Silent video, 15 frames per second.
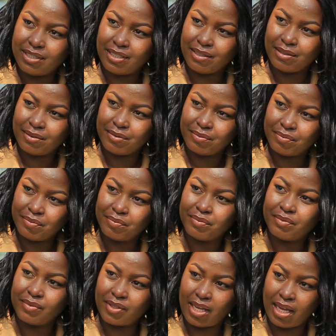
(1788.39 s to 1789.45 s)
Urukimukaka shesho
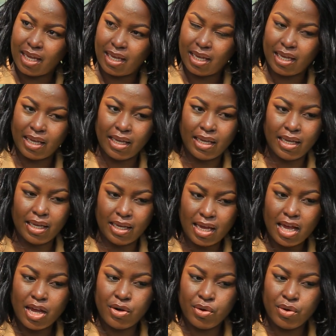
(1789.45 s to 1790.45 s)
kija murumo.